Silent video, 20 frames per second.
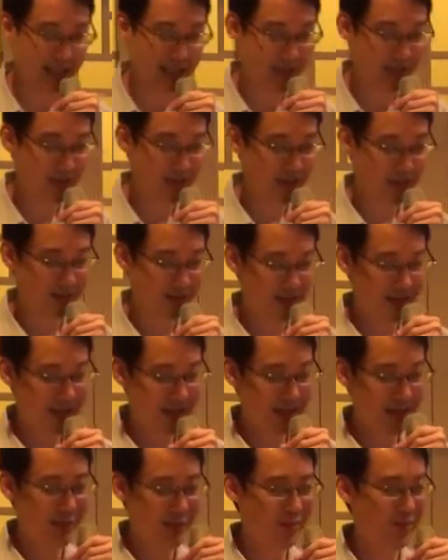So
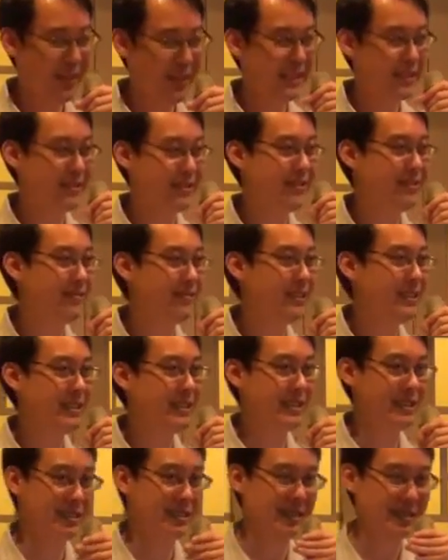this kind of minor raids
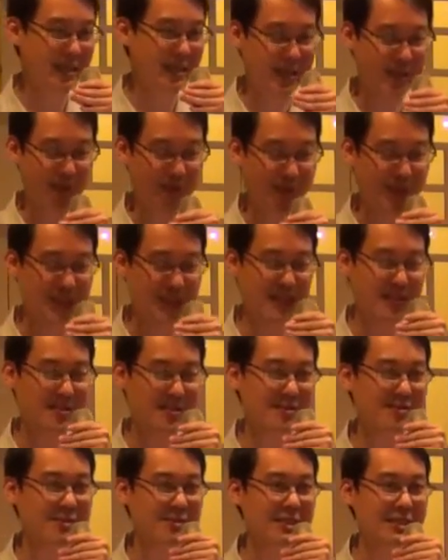and this kind of
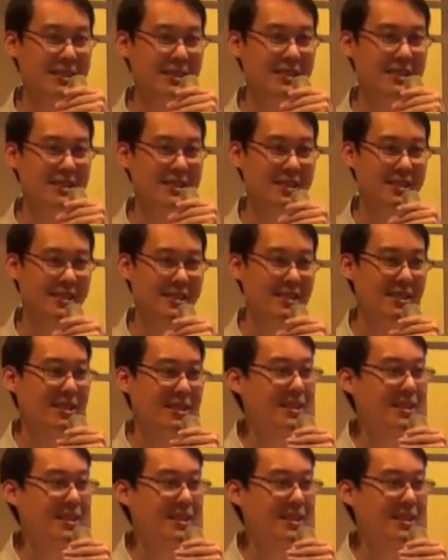major raids